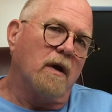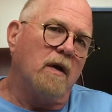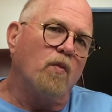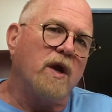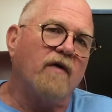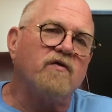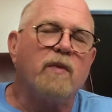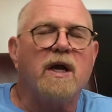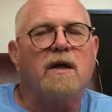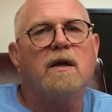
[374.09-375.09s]
And we have to
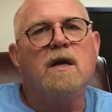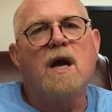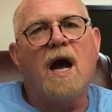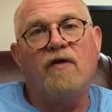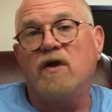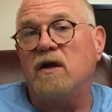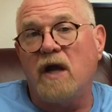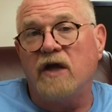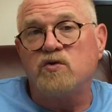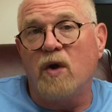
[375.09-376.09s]
make, I think,
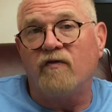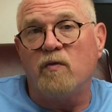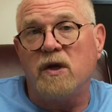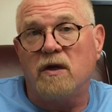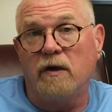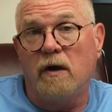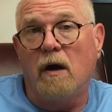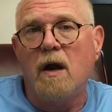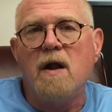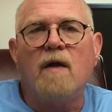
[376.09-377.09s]
dads, we have to be
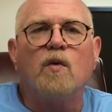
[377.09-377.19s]
clear.